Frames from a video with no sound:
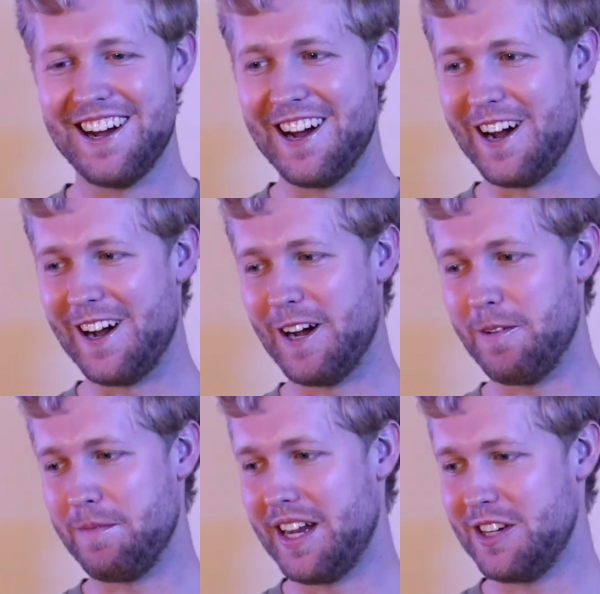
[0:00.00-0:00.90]

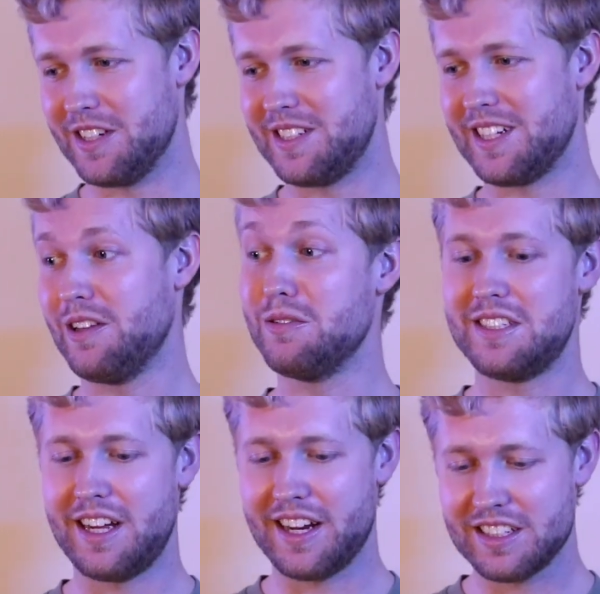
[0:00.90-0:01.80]
And adjusting those
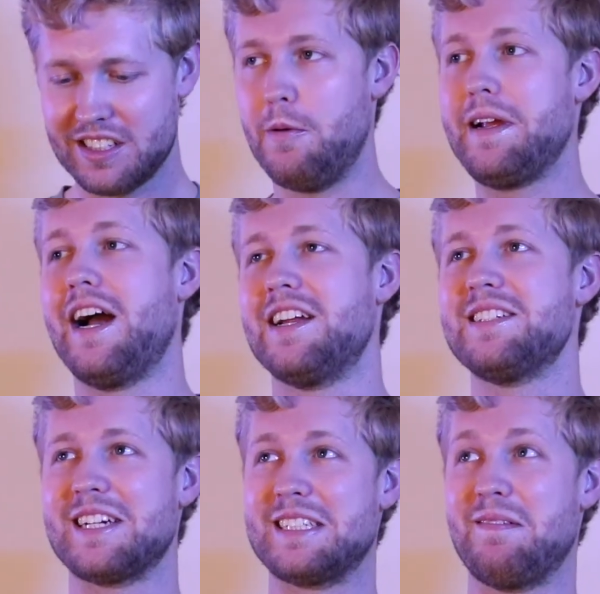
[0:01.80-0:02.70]
settings. I'll be
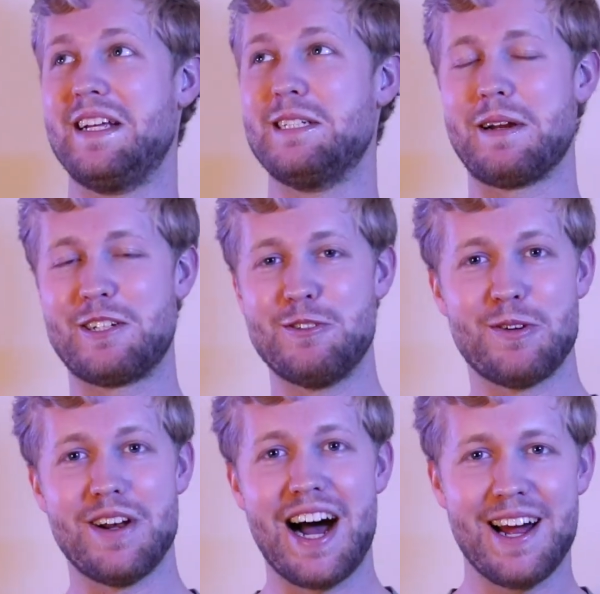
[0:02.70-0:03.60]
honest, like some of these pictures
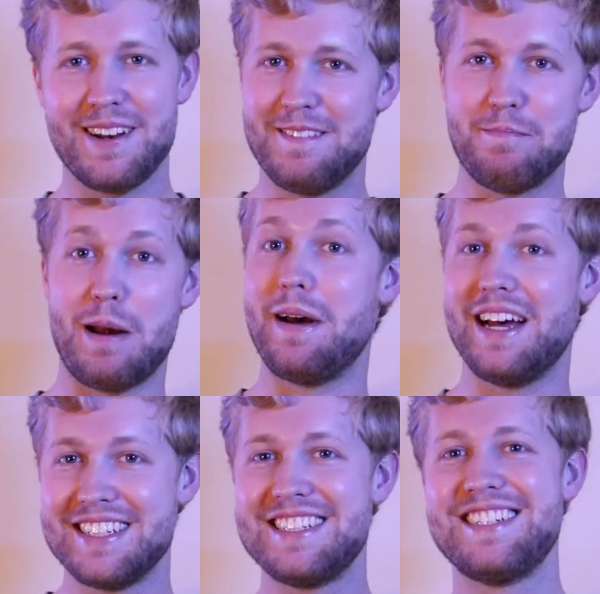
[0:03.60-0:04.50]
are not my
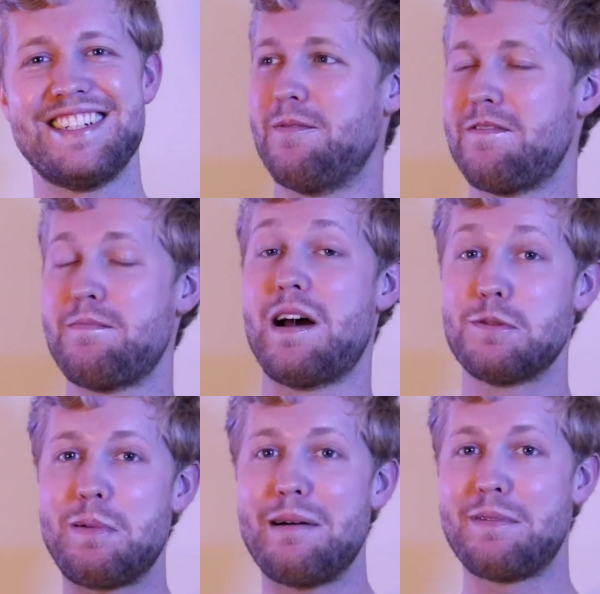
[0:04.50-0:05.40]
best. Some of them I
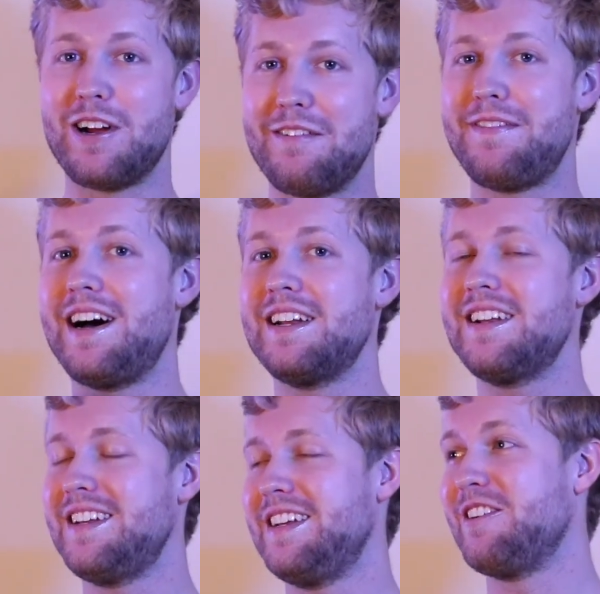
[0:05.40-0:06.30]
was popping off
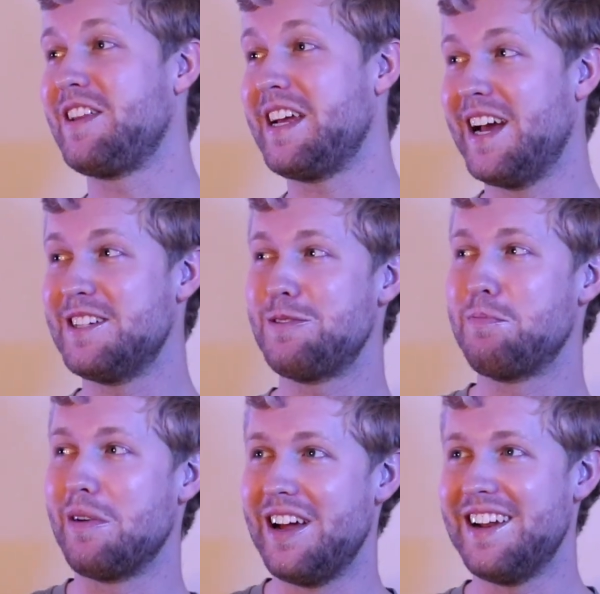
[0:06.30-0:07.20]
on near the end,
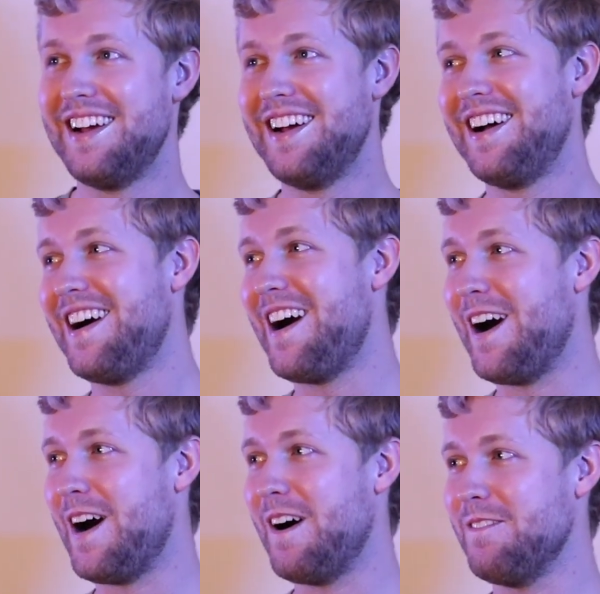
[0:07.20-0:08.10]
but
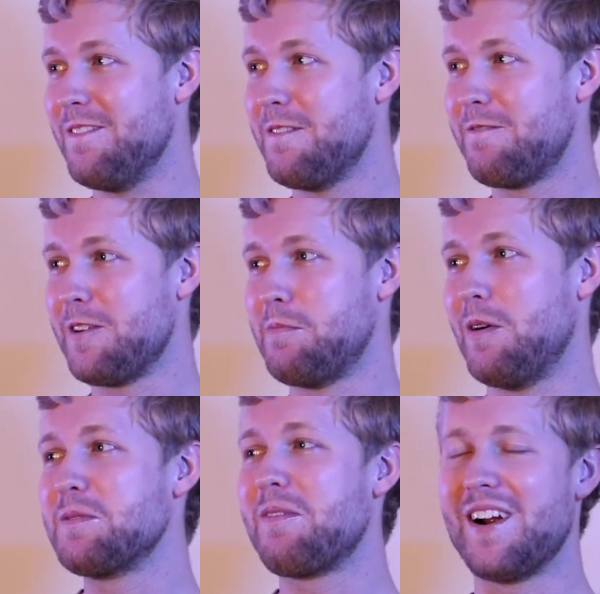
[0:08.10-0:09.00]
for the
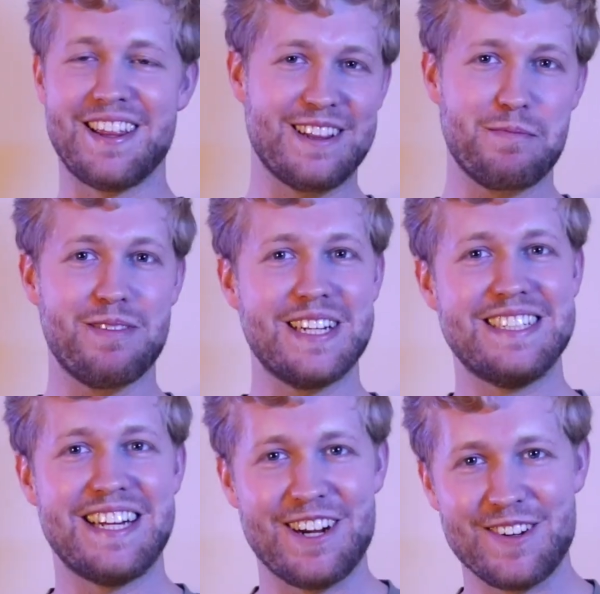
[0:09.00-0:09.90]
most part, I think they're pretty
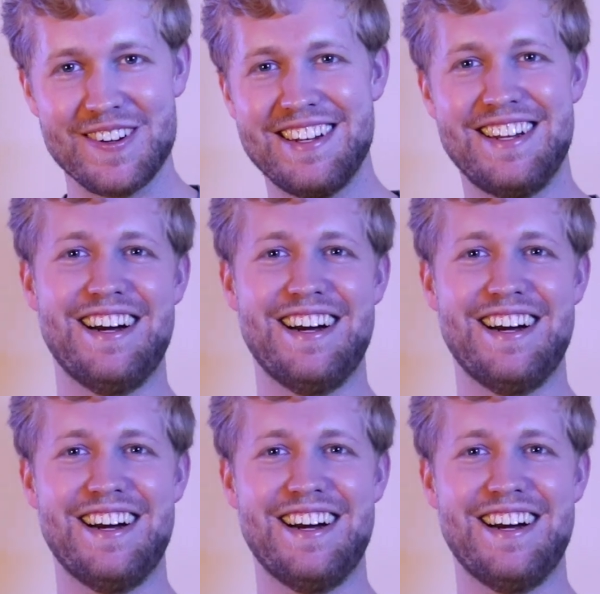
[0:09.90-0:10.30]
standard.